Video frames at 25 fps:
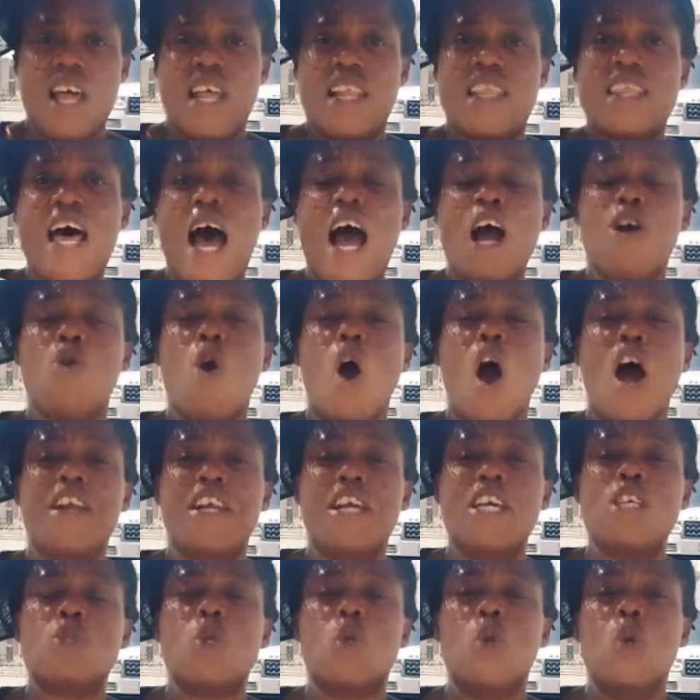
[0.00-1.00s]
that God
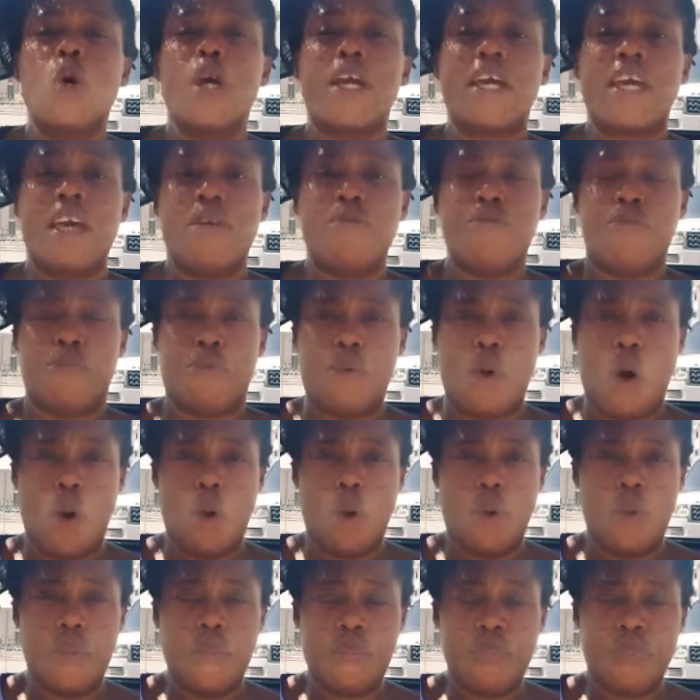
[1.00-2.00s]
is looking for
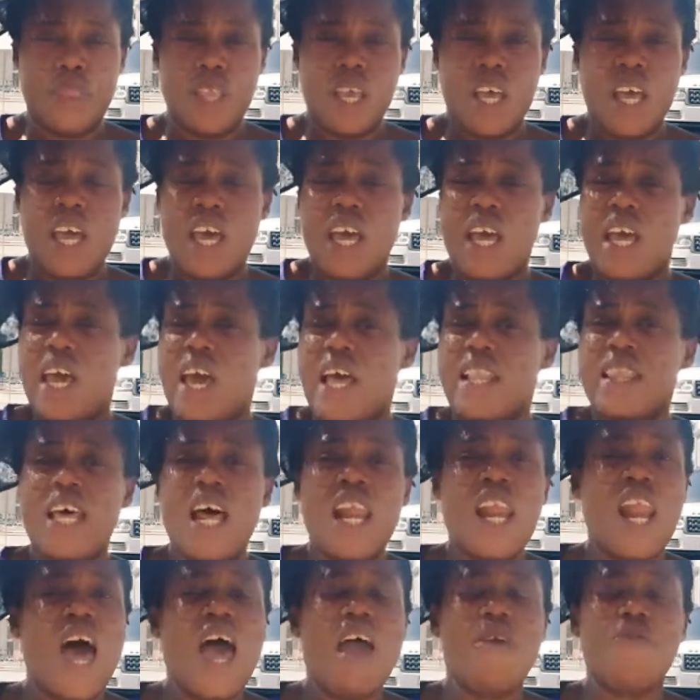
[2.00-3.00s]
in the
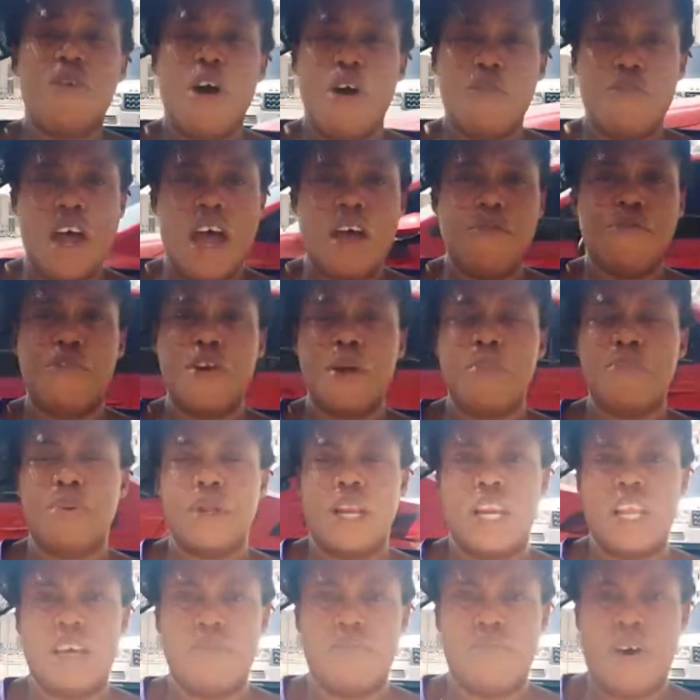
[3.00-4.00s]
life of every
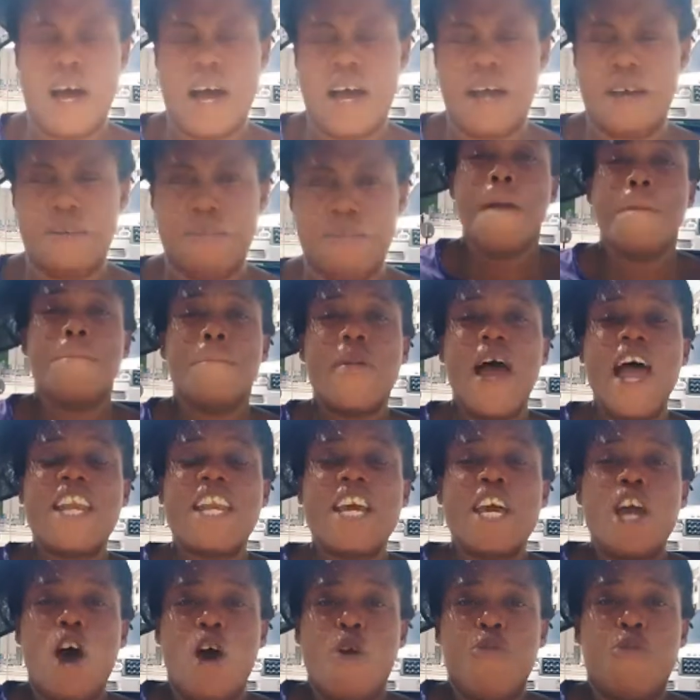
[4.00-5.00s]
believer.
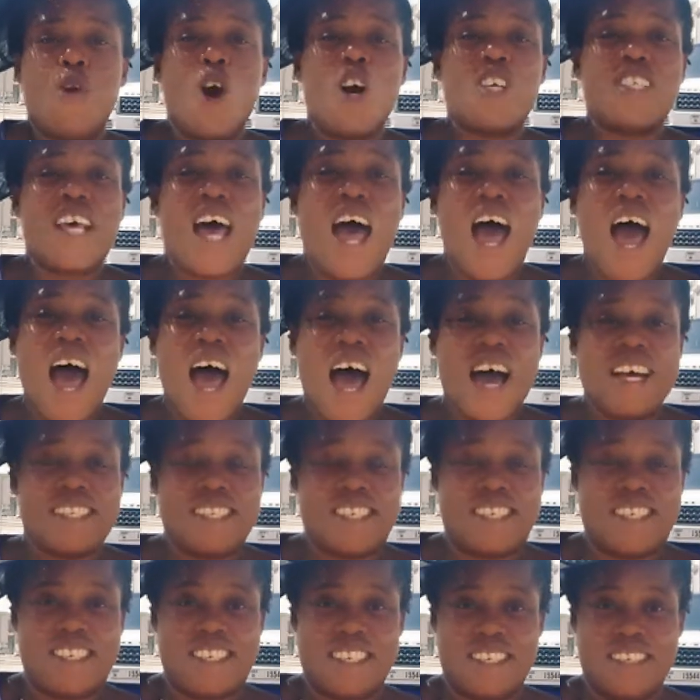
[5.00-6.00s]
Many of us
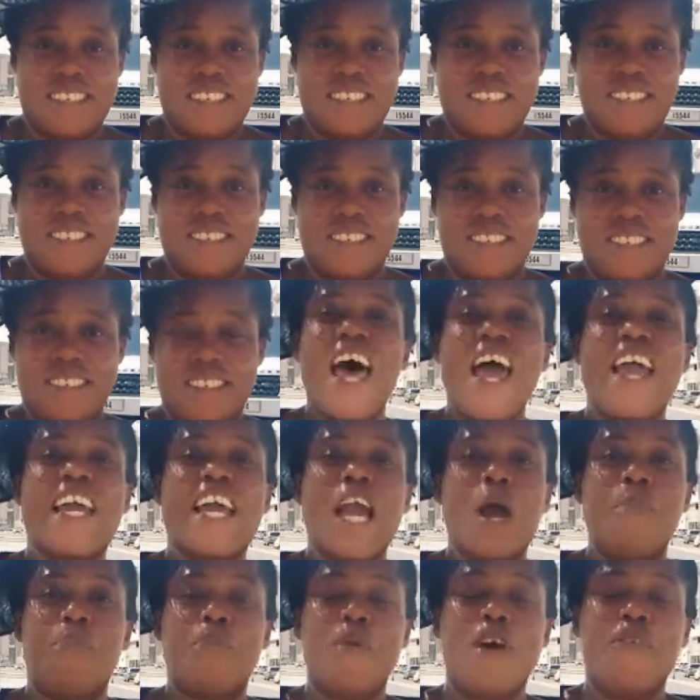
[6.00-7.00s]
hearts, like
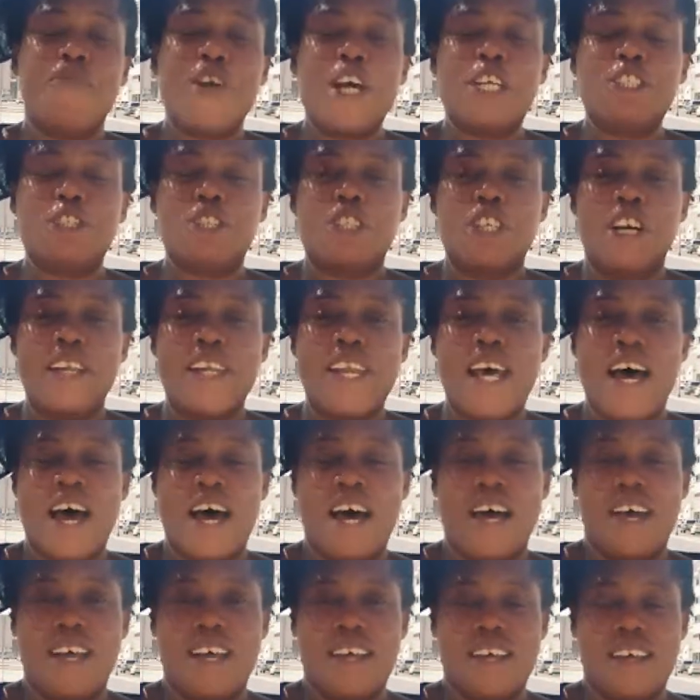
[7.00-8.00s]
a professional,
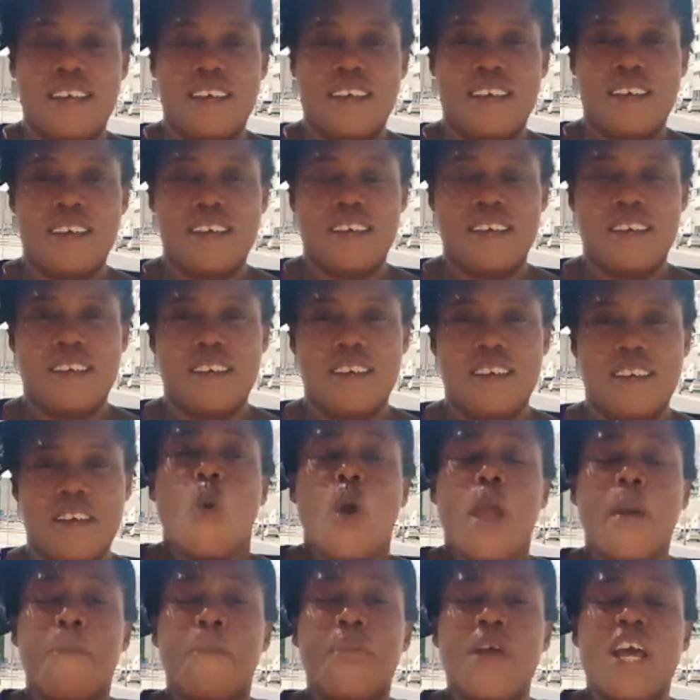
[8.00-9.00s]

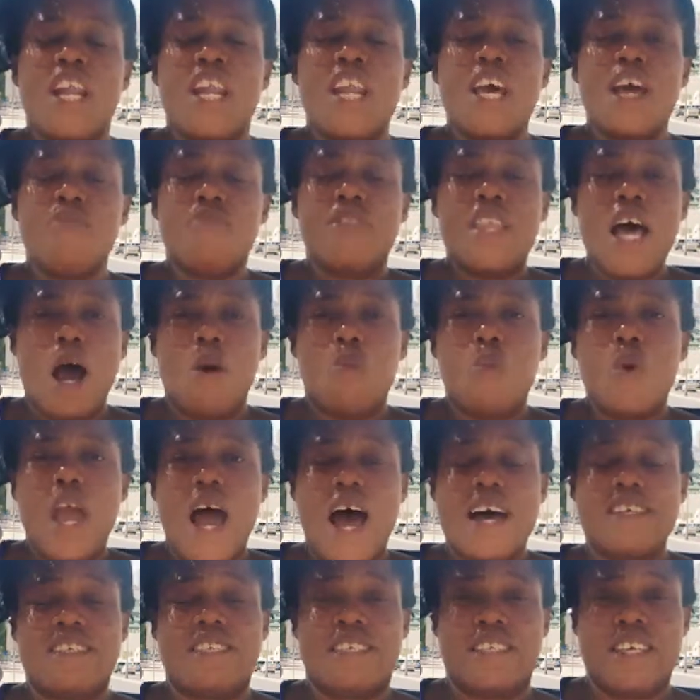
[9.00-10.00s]
we believe that we
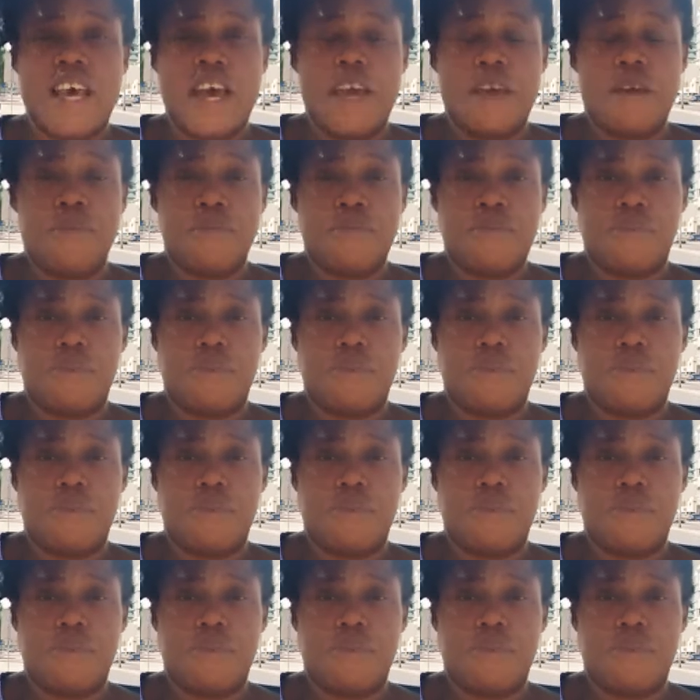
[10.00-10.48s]
are safe,